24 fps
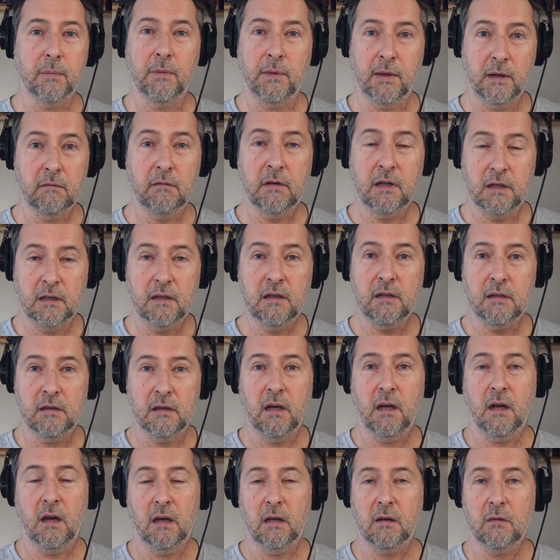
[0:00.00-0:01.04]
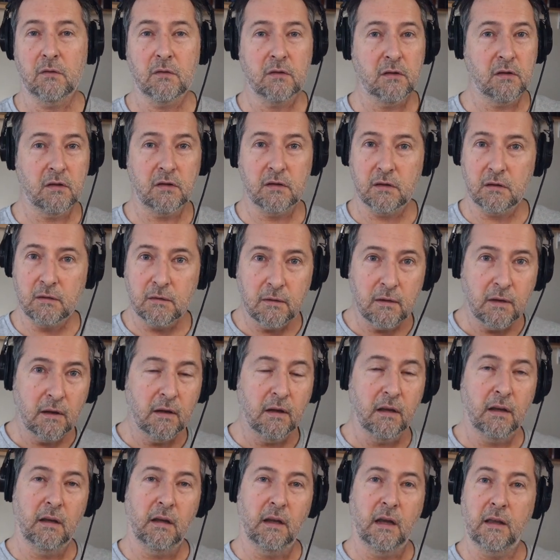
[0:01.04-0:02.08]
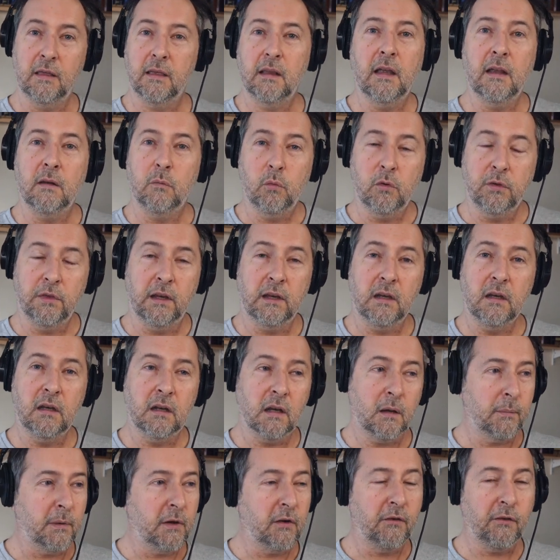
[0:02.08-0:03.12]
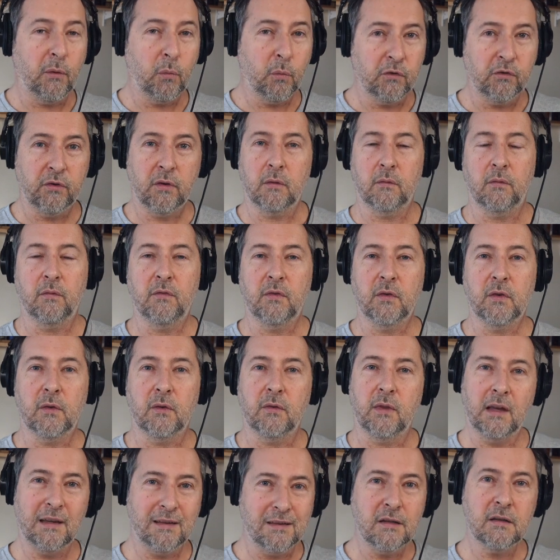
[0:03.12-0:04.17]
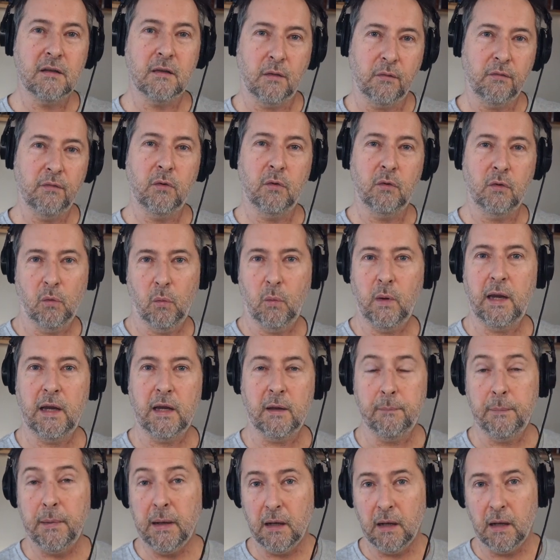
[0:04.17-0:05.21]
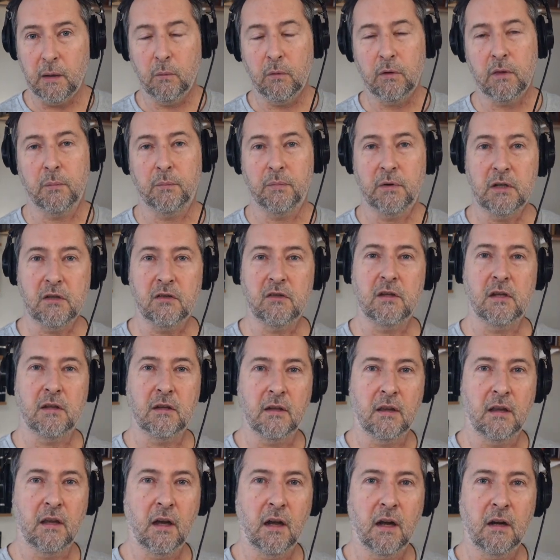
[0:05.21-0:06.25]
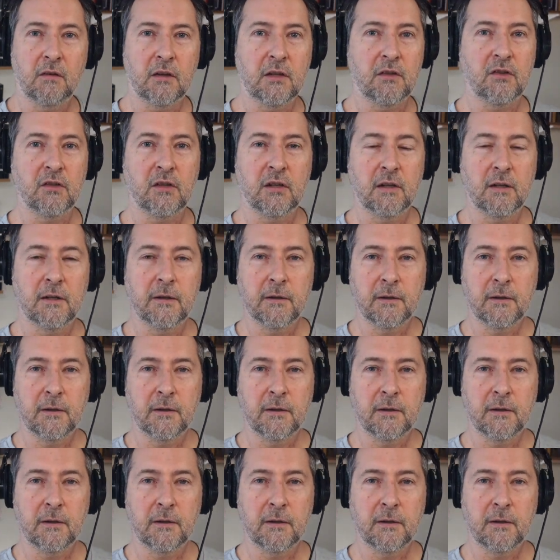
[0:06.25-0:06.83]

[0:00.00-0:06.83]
They really did die. It was just and they didn't know because there was no food. They took the food away, a bit like what the British did to the Irish.